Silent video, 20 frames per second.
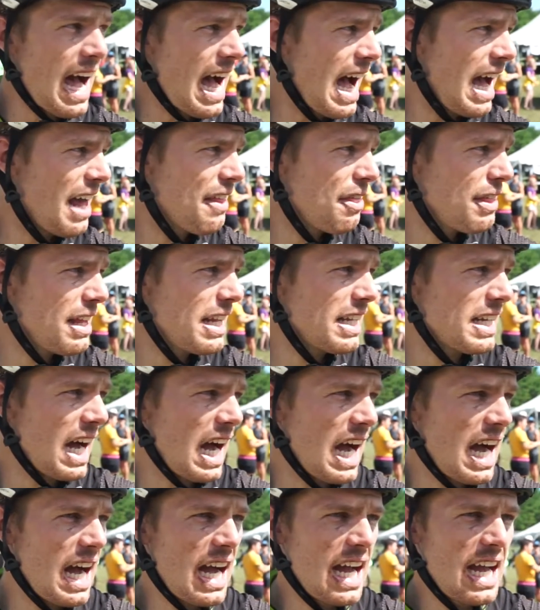I think
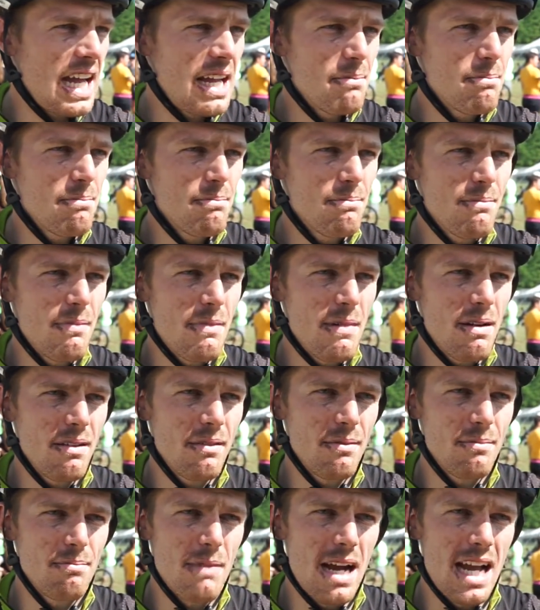I
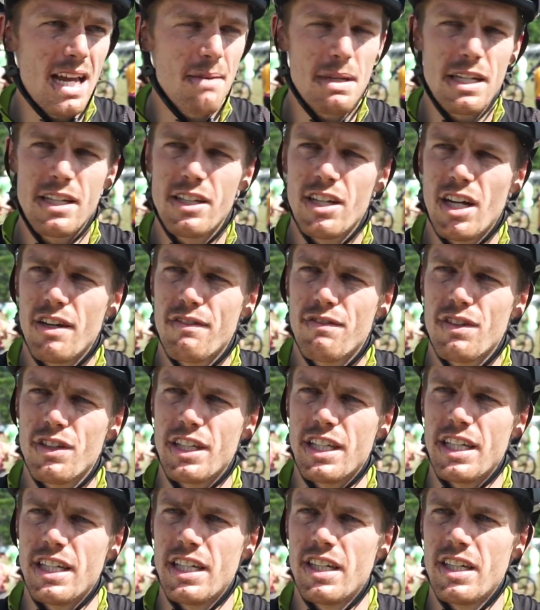might be done for
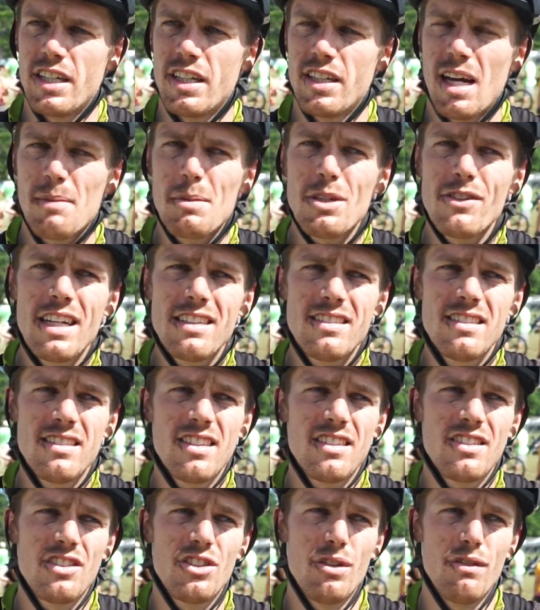the year. I've been racing
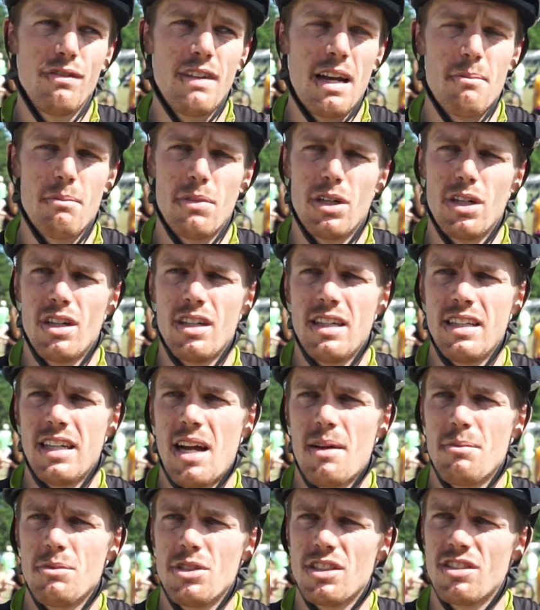since November, and
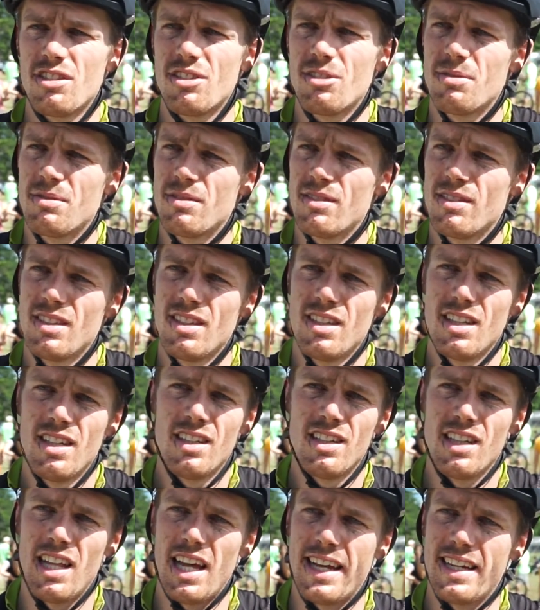I'm just,
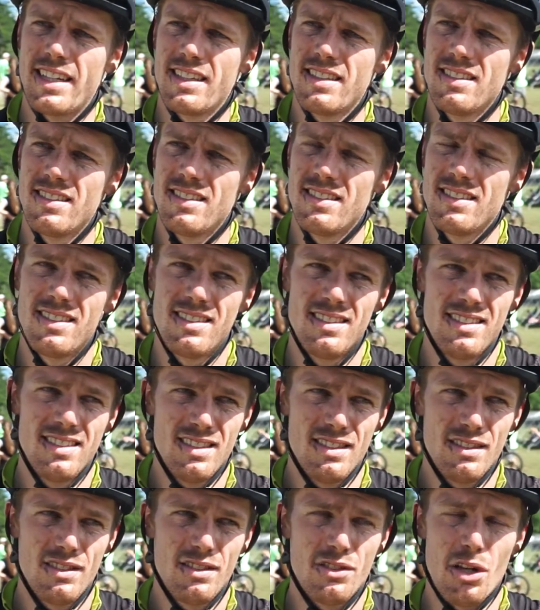like,
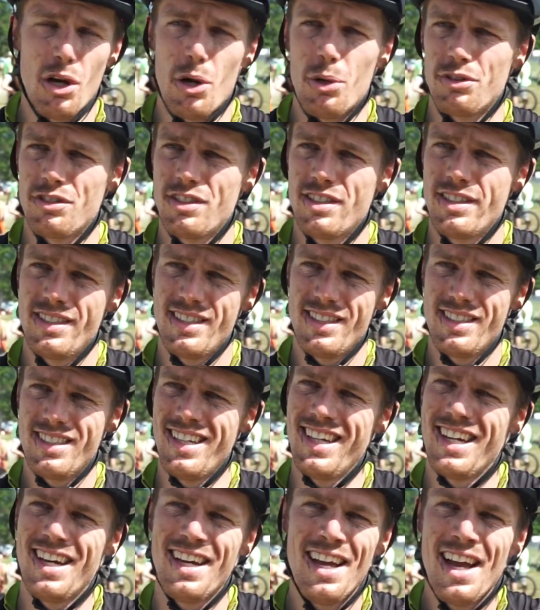toast.
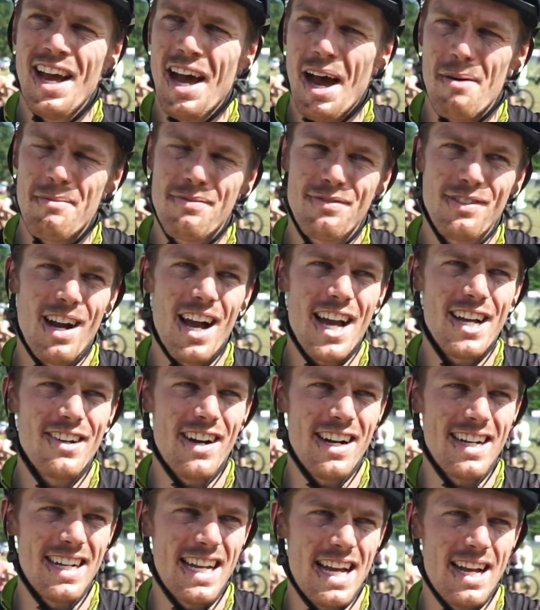I'm fried
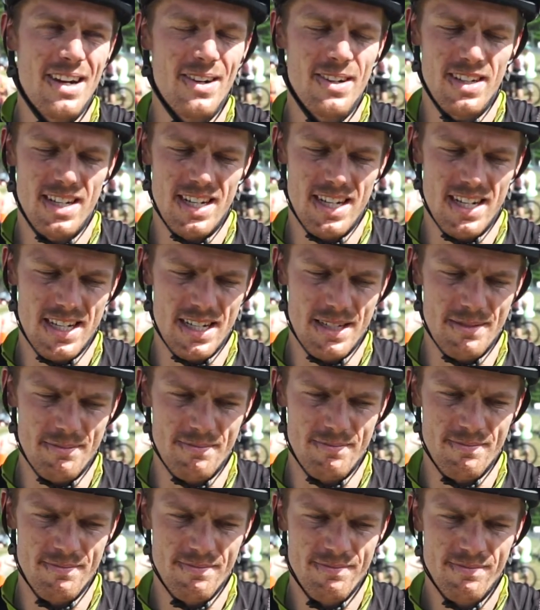right now.
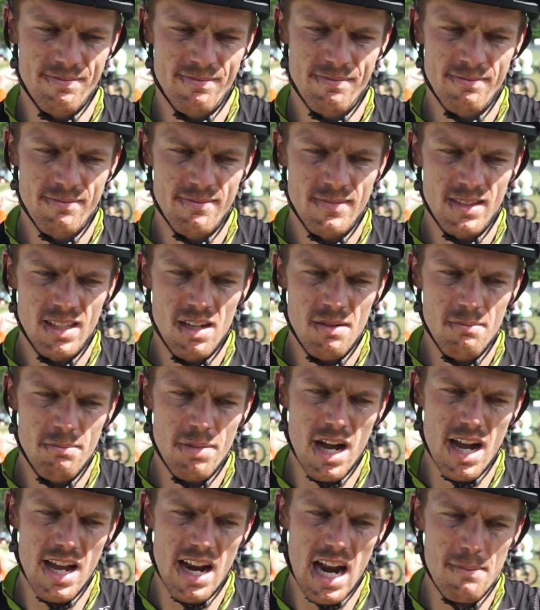
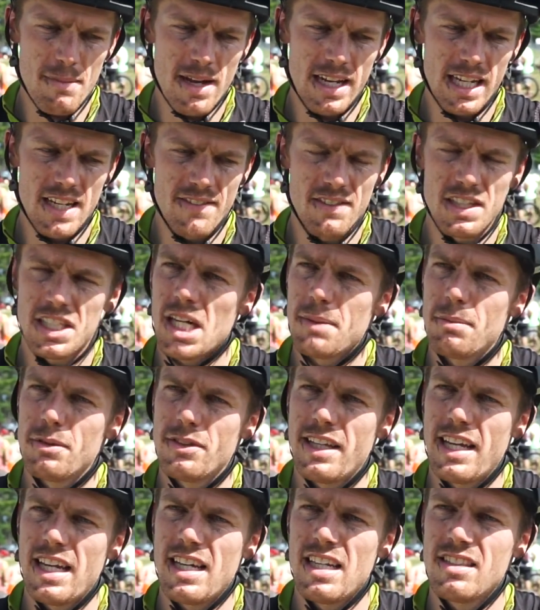But I might give it a couple
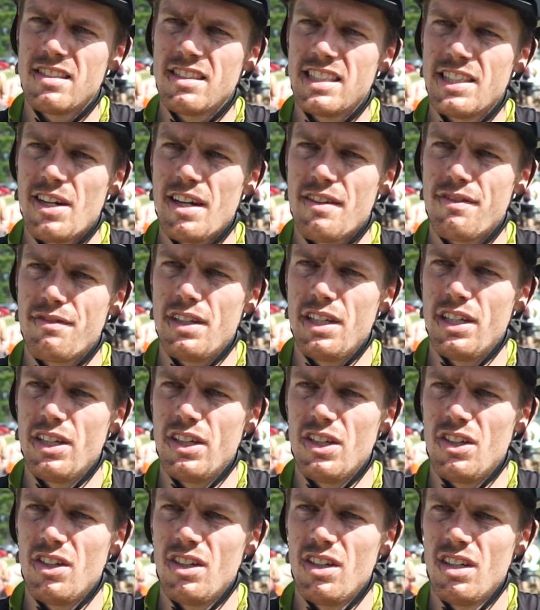days, see how I
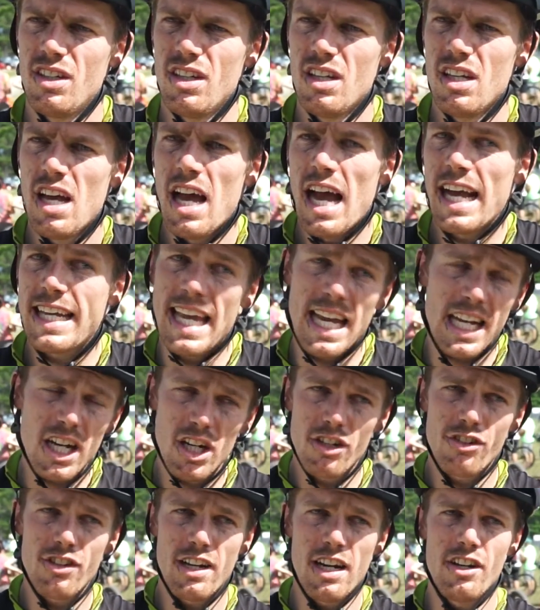feel. I can't go
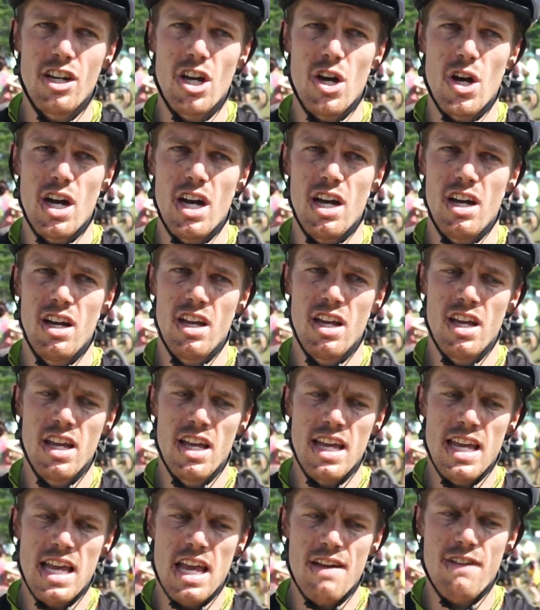to Shenandoah.
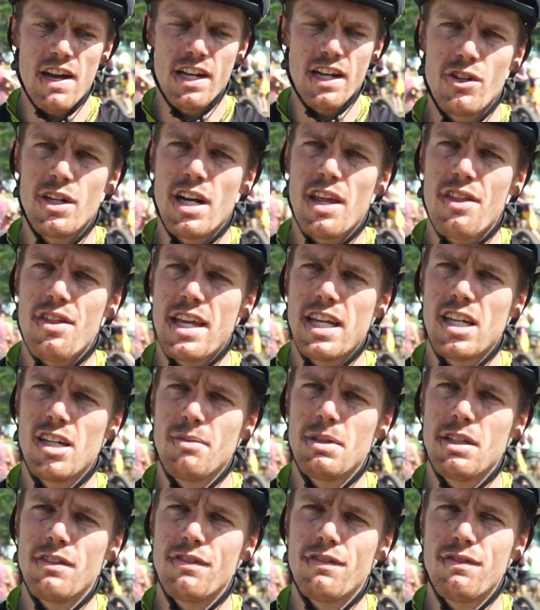If anything, it'll
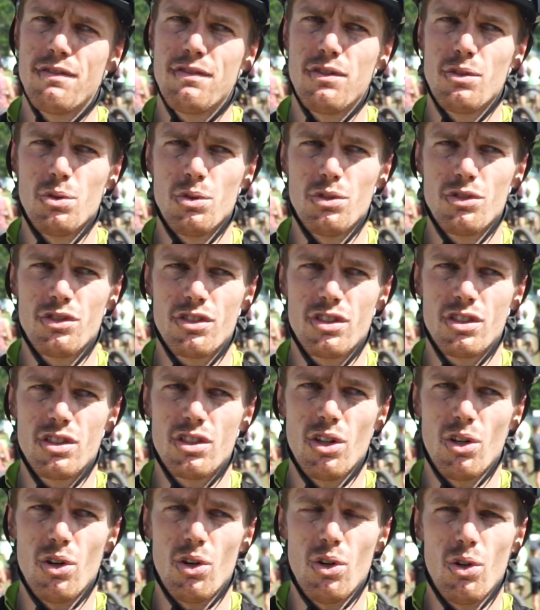be Fool's
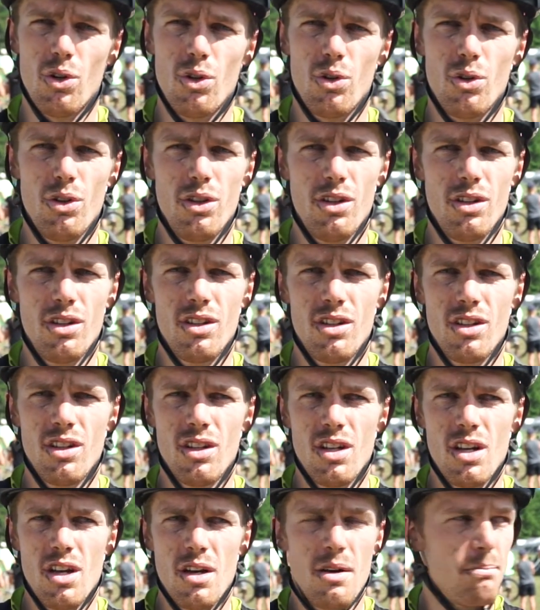Gold.
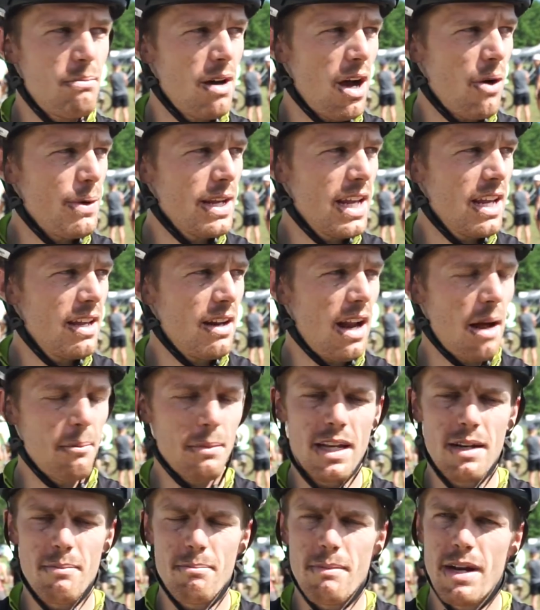But I'm
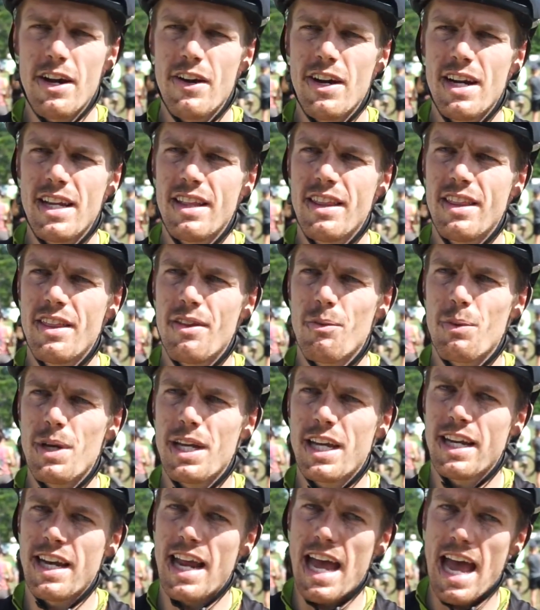getting married the
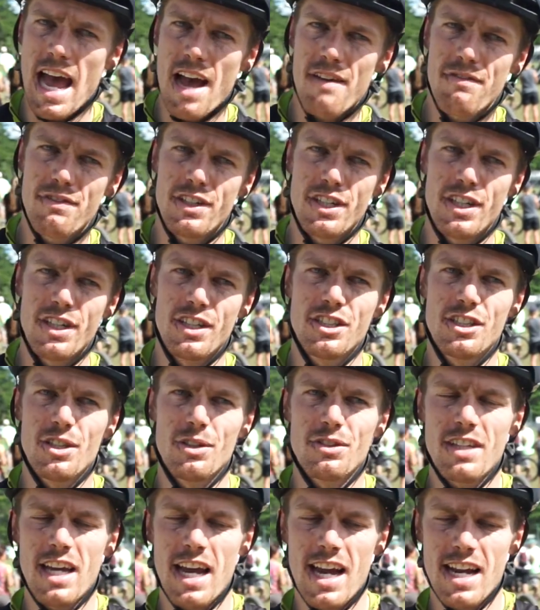weekend after, so
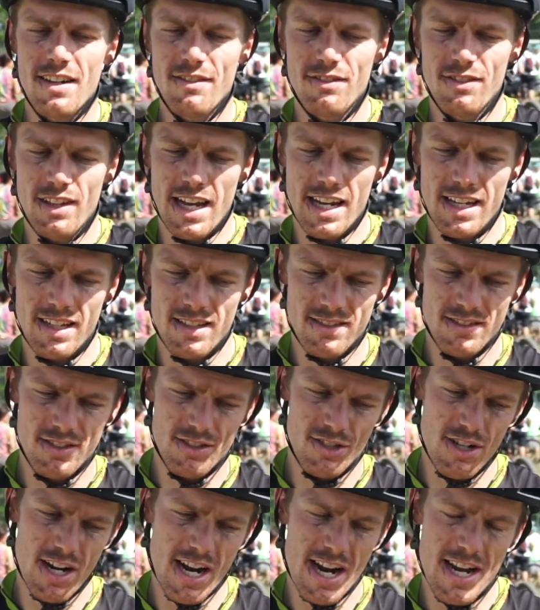it's kind of like
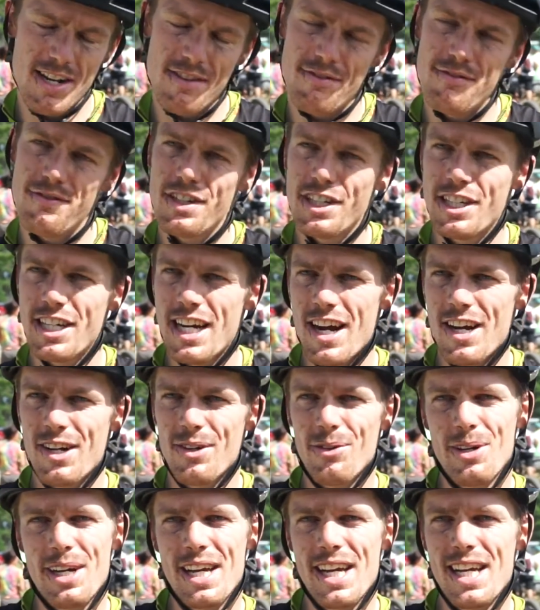trying to figure out
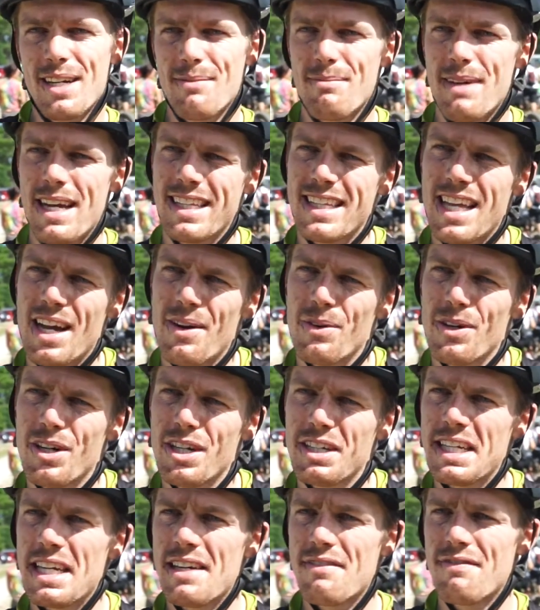a way to make that
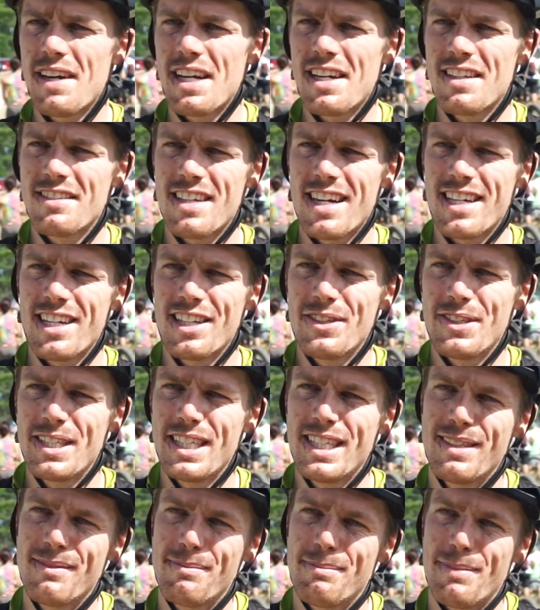work if I decide to do
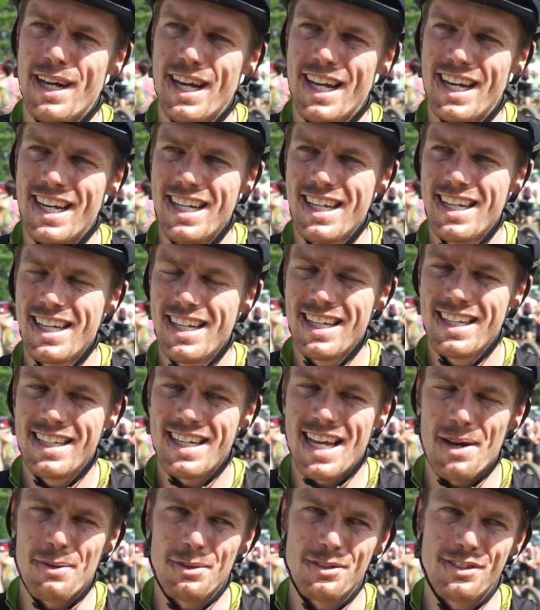it. But
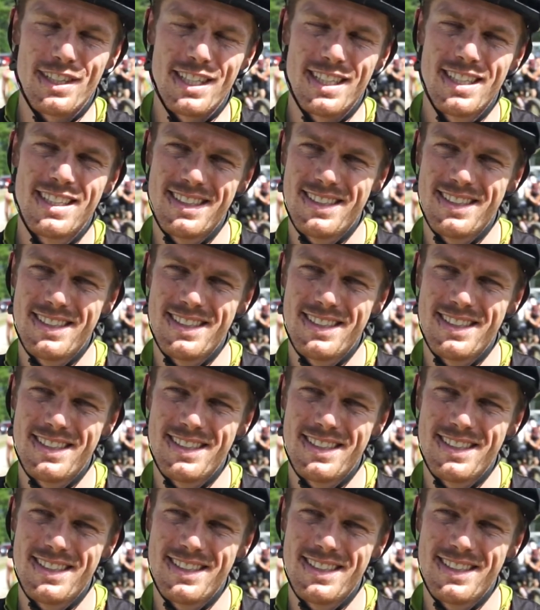yeah, we'll see.